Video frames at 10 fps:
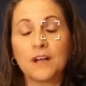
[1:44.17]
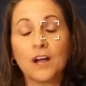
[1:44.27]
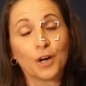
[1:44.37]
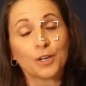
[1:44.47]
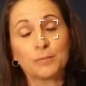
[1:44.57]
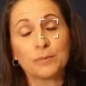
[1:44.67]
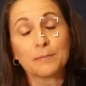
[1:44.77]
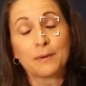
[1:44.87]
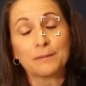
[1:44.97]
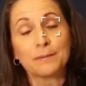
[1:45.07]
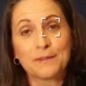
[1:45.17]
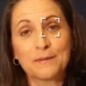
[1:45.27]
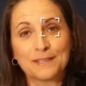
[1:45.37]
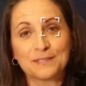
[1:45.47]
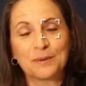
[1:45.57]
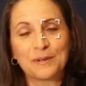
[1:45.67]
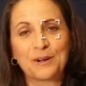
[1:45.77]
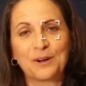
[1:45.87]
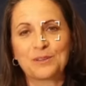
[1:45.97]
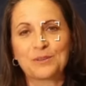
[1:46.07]
The decision, as
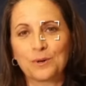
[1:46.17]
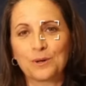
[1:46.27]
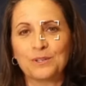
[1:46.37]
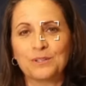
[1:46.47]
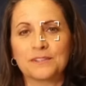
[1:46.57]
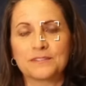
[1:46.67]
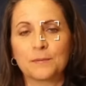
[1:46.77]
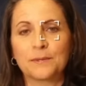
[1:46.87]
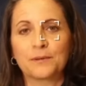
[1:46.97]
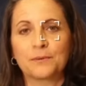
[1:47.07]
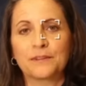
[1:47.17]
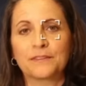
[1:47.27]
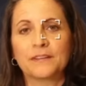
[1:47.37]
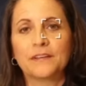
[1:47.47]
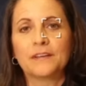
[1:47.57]
explained by the committee, was partly